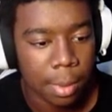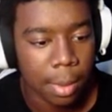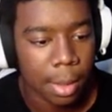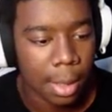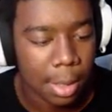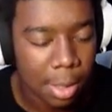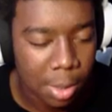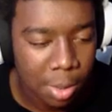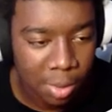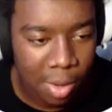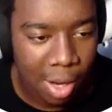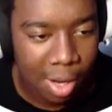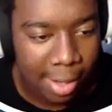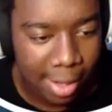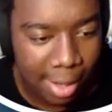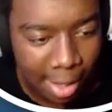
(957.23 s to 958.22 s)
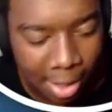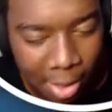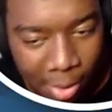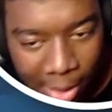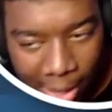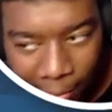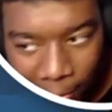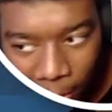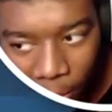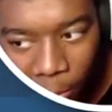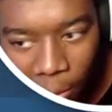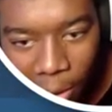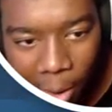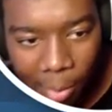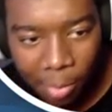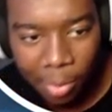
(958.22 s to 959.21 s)
Shoot, shoot. Choose rock again. You know, never go
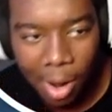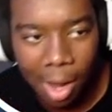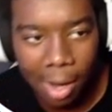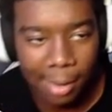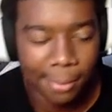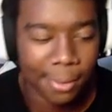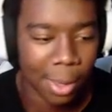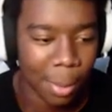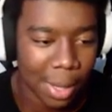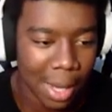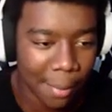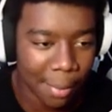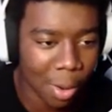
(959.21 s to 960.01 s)
wrong with rock. You feel me? Never